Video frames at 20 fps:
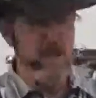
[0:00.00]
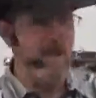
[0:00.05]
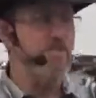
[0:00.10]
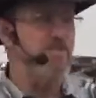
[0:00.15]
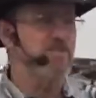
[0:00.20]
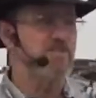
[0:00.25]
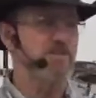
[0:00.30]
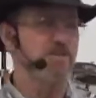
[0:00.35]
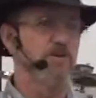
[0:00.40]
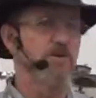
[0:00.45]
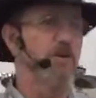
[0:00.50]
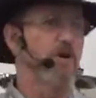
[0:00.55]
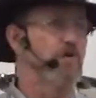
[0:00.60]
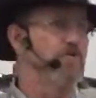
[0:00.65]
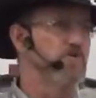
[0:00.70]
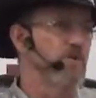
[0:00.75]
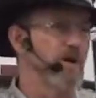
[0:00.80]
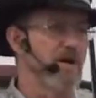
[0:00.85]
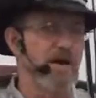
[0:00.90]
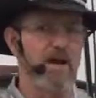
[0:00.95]
Maybe it still
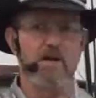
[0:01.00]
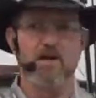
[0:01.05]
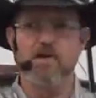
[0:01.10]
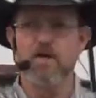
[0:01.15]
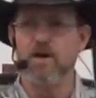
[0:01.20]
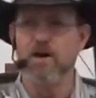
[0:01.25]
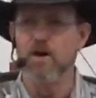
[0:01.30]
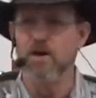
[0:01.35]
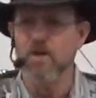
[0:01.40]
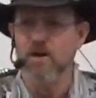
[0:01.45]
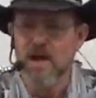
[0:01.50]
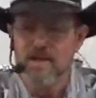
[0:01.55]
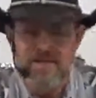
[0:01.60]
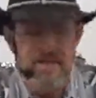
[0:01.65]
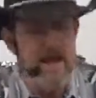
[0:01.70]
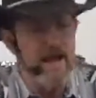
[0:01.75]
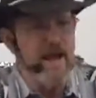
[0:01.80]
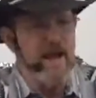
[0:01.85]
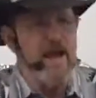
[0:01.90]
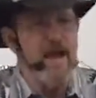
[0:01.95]
goes around, I don't know.
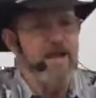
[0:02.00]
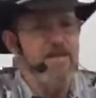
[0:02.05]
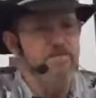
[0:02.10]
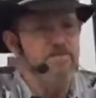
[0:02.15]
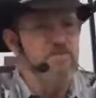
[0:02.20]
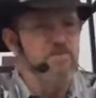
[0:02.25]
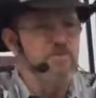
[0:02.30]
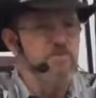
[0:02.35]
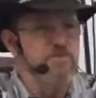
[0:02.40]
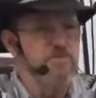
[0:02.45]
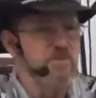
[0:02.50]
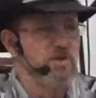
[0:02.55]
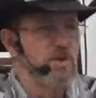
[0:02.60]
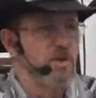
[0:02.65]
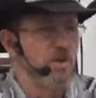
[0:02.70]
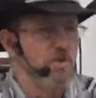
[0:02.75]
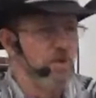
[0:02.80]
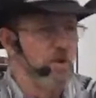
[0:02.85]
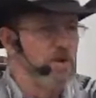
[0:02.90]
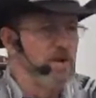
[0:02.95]
That angels
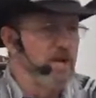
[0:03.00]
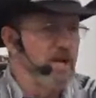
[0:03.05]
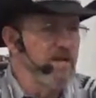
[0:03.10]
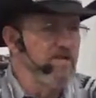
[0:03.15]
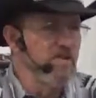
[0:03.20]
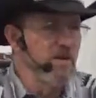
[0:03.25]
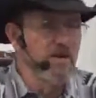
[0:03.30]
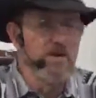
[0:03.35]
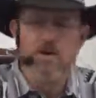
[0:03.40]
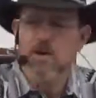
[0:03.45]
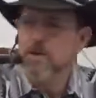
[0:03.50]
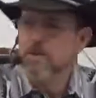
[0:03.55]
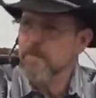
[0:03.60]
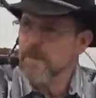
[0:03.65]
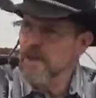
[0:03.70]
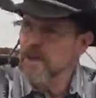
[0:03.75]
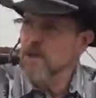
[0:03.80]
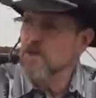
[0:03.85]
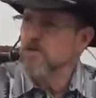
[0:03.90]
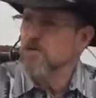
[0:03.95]
were neither
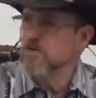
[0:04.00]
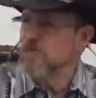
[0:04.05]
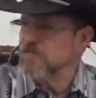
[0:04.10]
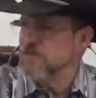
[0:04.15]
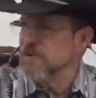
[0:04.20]
male nor